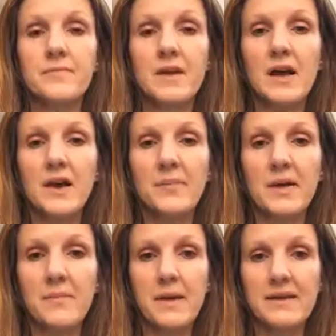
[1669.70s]
I hope
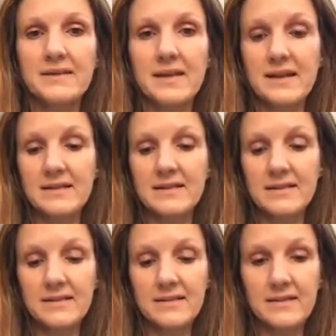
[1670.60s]
that makes
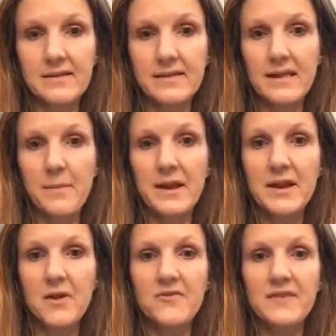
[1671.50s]
sense. Let me
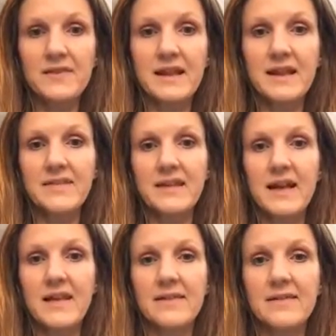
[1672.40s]
know if there's anything
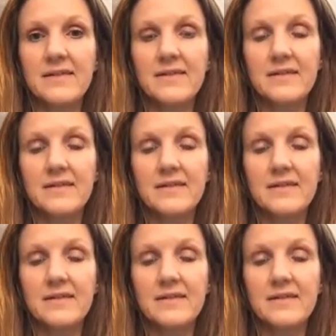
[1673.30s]
else